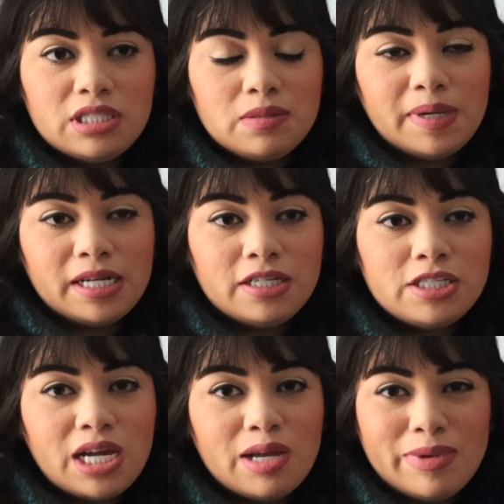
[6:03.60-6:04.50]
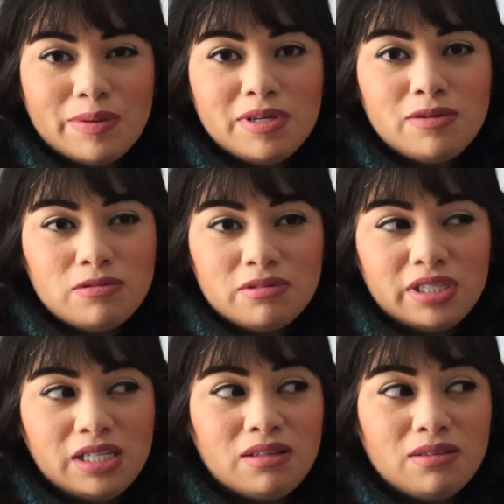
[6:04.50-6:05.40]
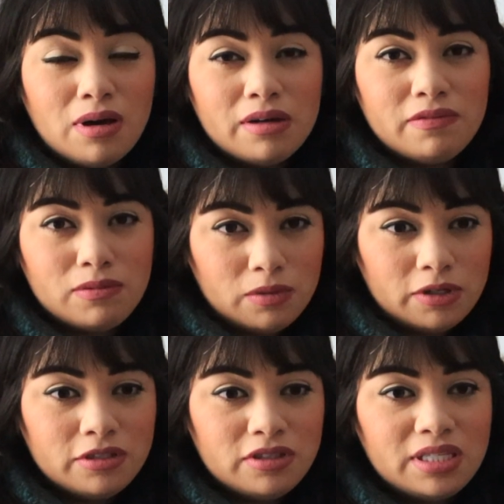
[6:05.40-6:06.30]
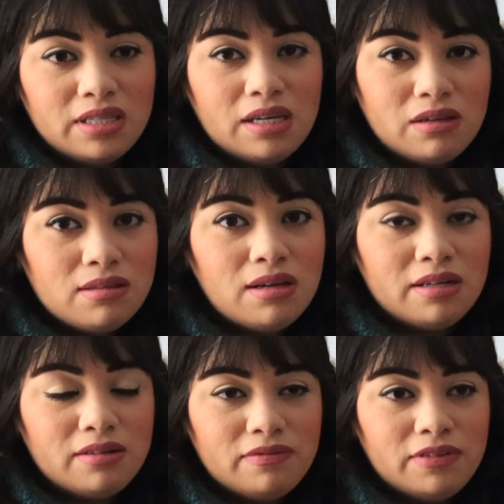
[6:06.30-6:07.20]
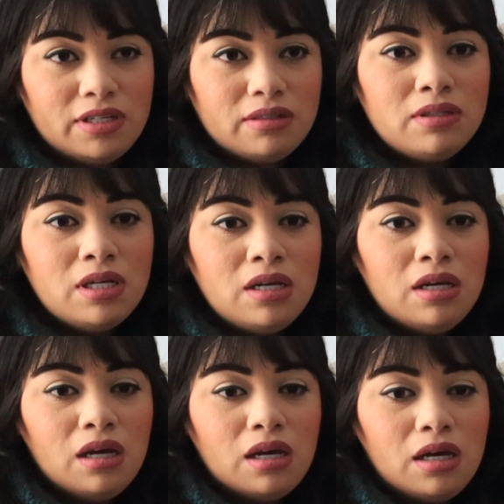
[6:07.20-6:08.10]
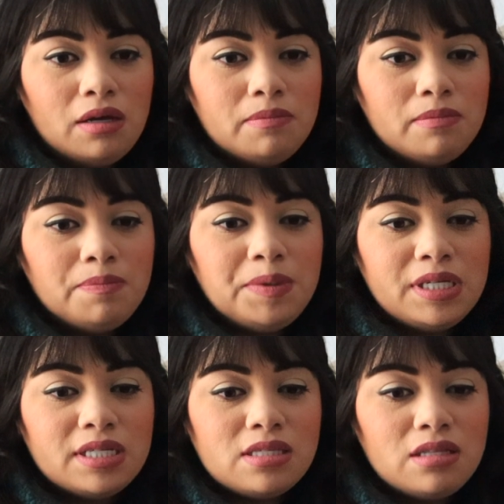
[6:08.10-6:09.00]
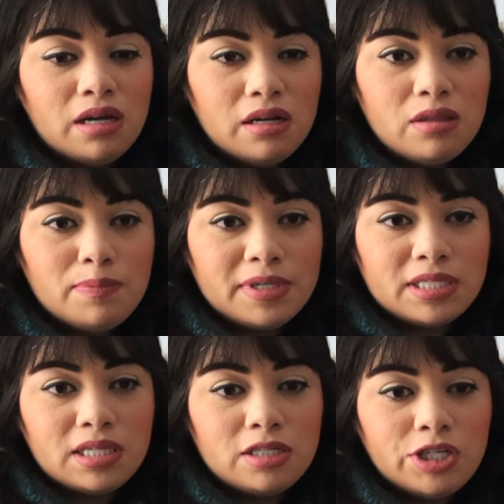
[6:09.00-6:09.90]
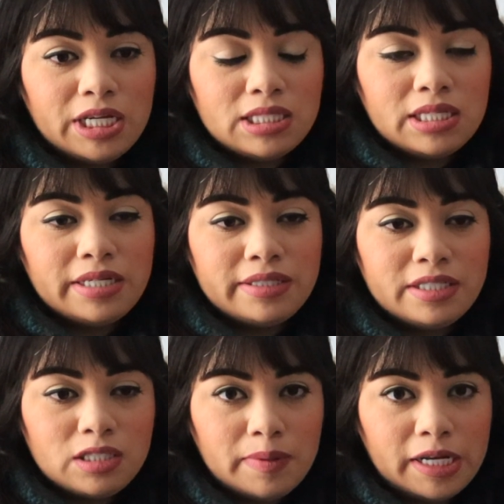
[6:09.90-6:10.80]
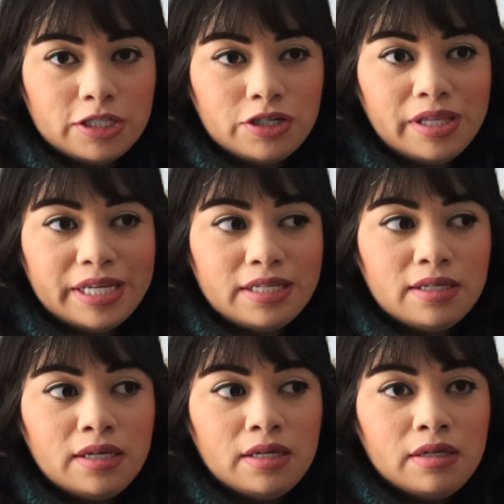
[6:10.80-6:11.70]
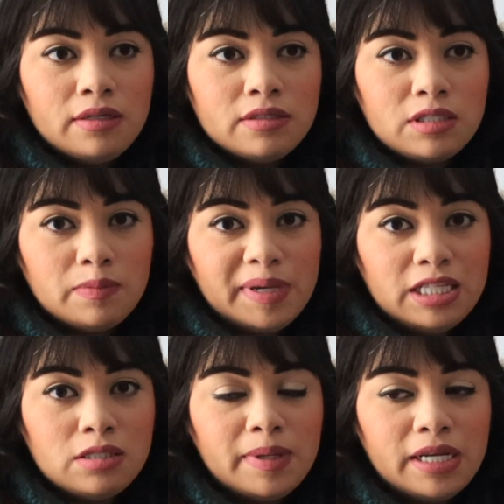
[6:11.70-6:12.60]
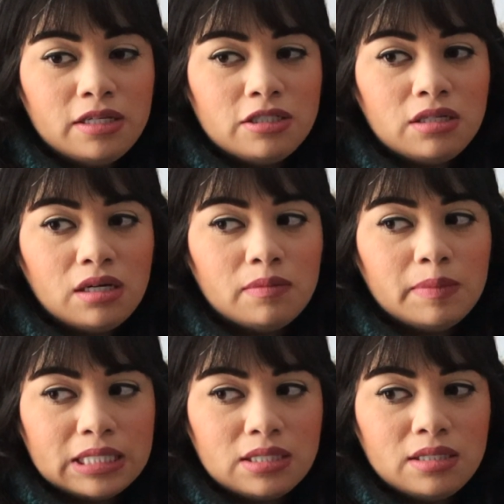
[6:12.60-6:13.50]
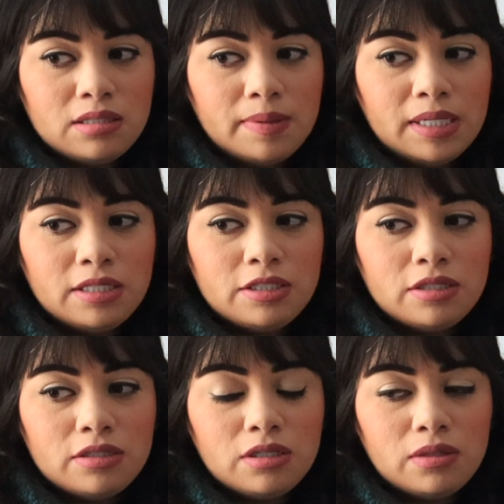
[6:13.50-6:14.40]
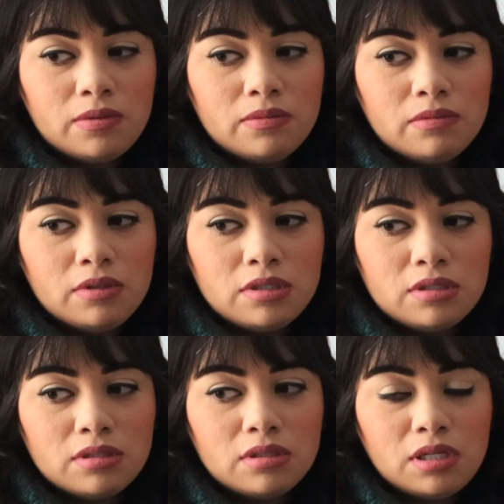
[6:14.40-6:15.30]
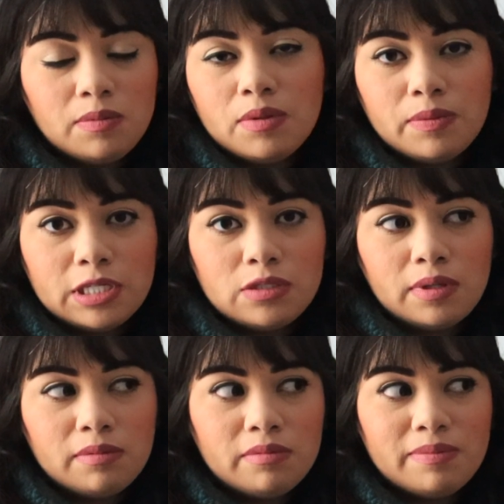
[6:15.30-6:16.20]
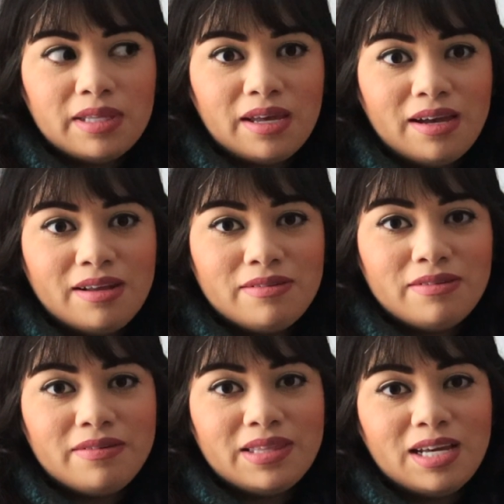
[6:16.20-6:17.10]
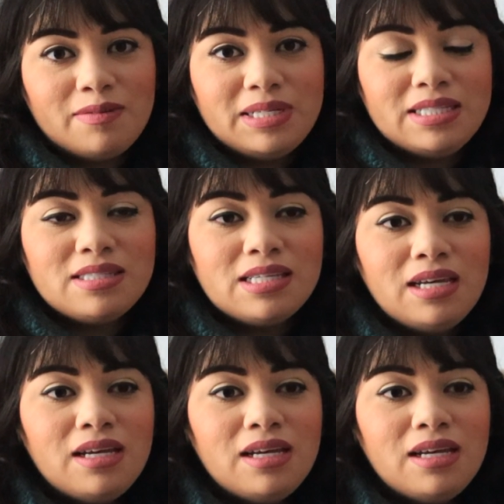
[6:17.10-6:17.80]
Spanish, I might be Googling a lot of the words and, like, a lot of, you know, because a lot of the books that are translated into Spanish are, like, Spain Spanish, not Mexican Spanish. So there's going to be words where I'm going to be like, I don't know what that means.